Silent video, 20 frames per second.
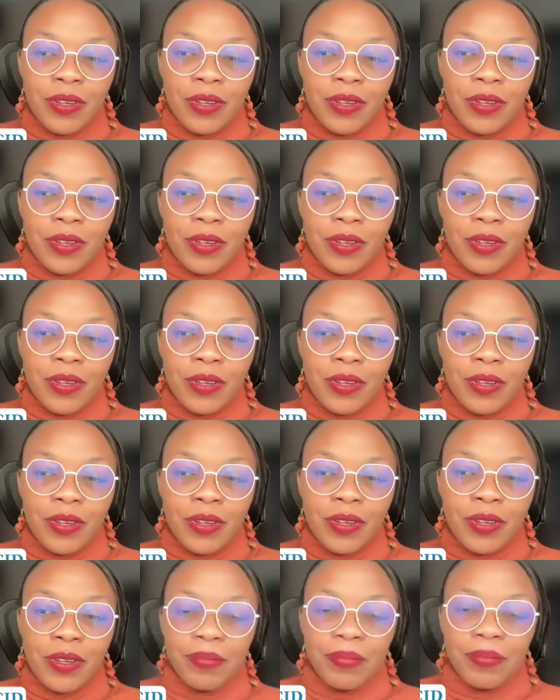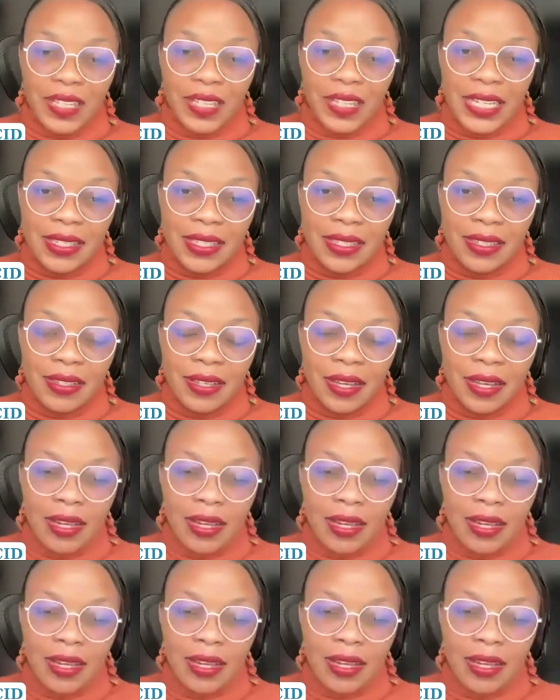the previous
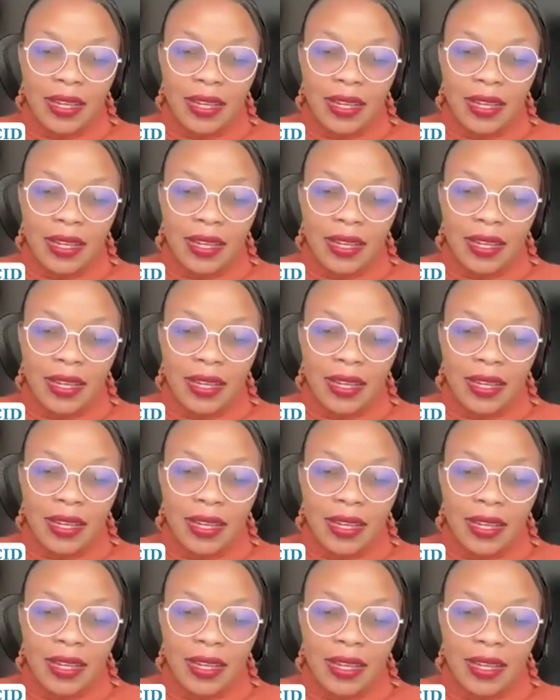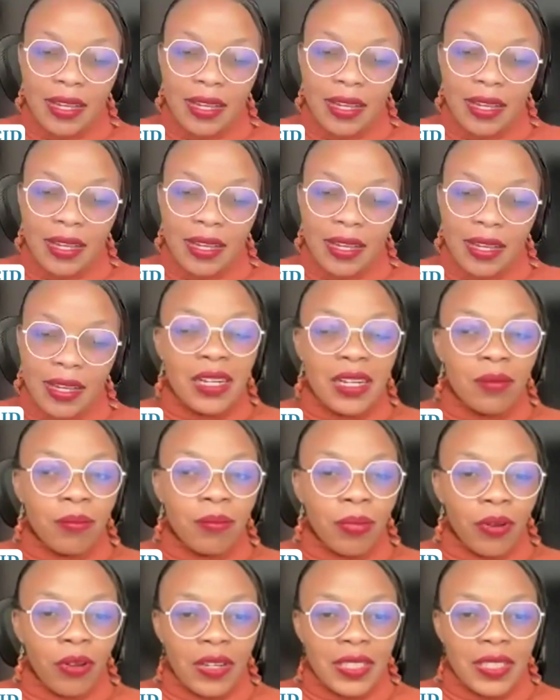awardees, we've done
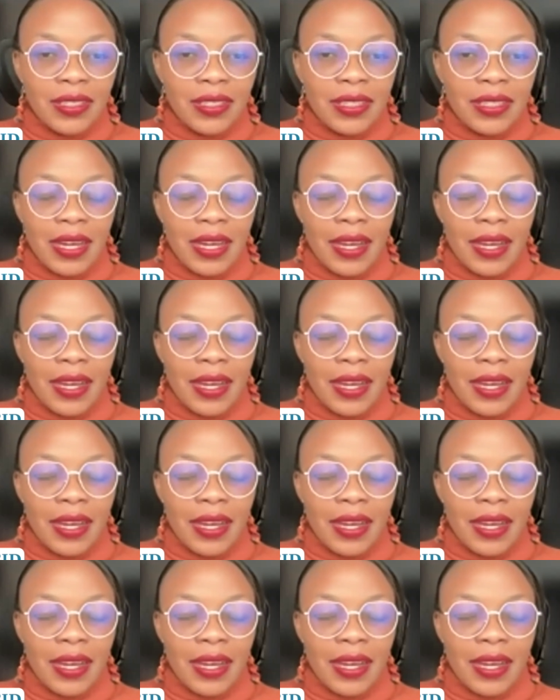blogs